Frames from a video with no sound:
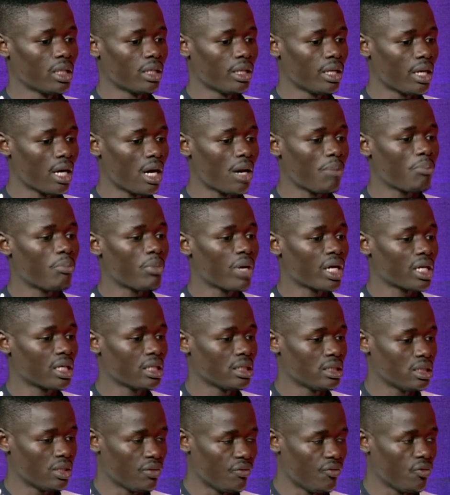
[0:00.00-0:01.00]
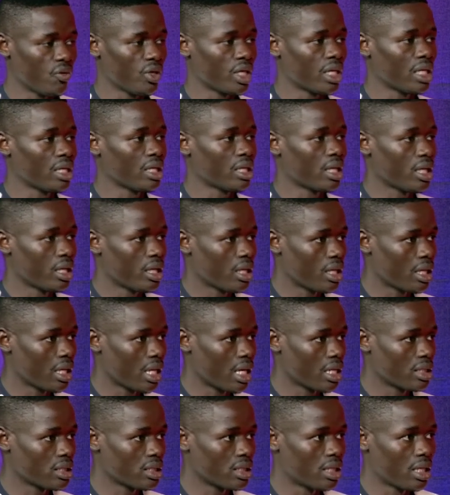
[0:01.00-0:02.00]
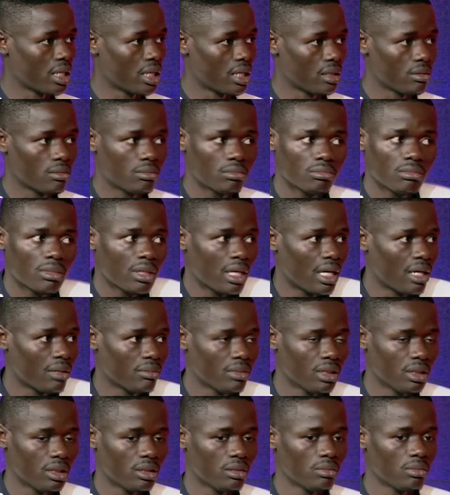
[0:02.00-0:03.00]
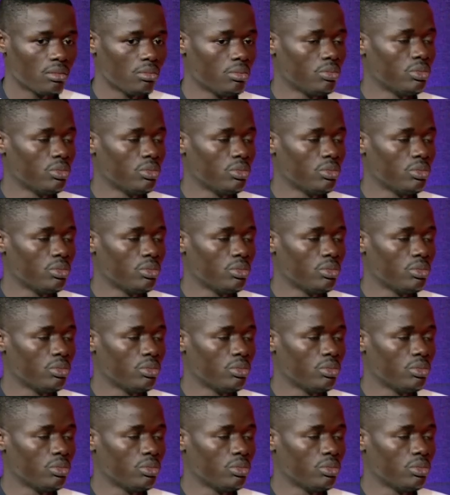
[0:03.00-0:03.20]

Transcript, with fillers: in the up market, if we can get that, then I mean,